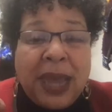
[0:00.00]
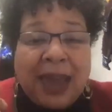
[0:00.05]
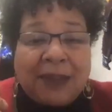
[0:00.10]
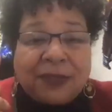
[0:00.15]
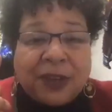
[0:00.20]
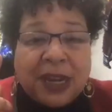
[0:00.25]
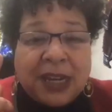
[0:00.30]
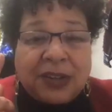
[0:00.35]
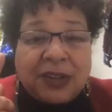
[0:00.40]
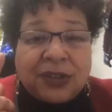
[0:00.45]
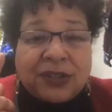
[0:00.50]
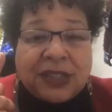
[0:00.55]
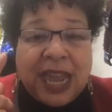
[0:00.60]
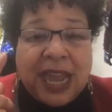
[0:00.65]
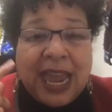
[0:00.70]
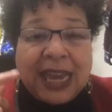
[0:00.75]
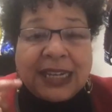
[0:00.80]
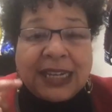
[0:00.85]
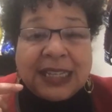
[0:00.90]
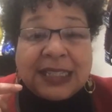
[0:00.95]
have to
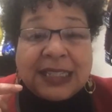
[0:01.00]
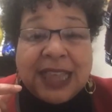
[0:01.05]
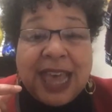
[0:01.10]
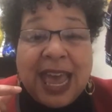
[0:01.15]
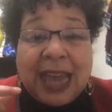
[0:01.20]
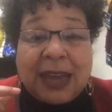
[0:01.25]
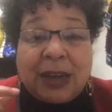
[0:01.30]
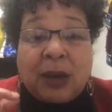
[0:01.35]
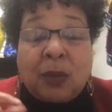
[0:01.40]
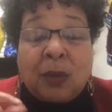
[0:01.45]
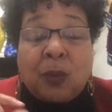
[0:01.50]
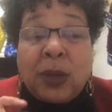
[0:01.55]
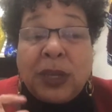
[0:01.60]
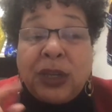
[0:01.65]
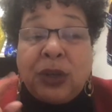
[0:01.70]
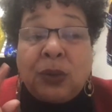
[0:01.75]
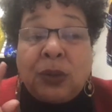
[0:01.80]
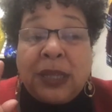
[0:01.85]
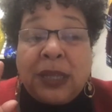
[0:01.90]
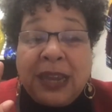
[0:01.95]
understand is that when
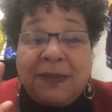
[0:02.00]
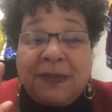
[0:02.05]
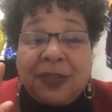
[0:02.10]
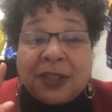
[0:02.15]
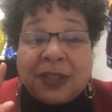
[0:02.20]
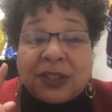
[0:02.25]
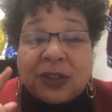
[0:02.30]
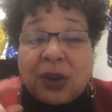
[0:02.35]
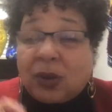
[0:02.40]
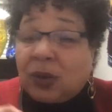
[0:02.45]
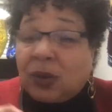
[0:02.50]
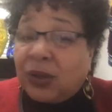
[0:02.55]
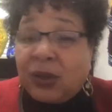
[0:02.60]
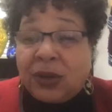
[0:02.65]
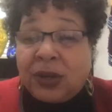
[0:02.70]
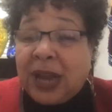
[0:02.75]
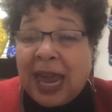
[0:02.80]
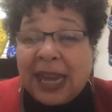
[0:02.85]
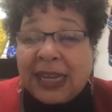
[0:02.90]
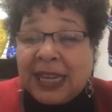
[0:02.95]
you leave the circle,
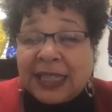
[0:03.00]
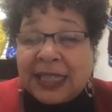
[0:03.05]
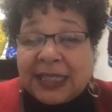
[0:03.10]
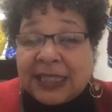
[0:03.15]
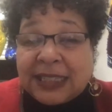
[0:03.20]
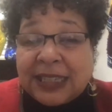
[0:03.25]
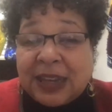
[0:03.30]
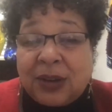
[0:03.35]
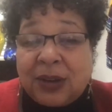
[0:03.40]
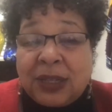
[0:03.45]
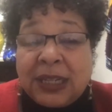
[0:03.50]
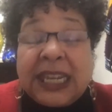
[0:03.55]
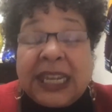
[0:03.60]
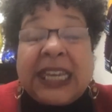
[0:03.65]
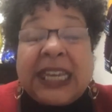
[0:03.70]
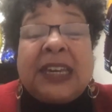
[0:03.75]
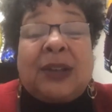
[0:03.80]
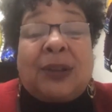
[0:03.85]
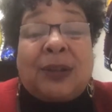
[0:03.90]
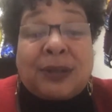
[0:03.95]
you're not necessarily
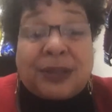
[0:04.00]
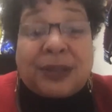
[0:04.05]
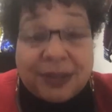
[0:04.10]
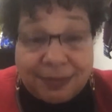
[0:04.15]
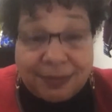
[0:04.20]
healed.